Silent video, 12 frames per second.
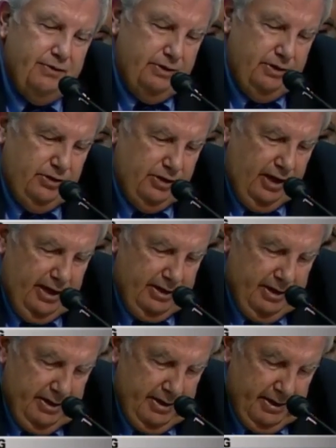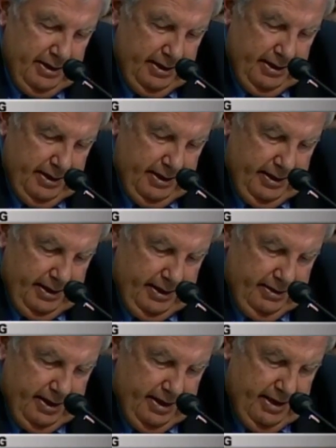to decide
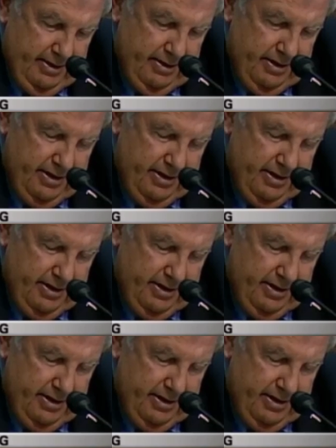at the end of the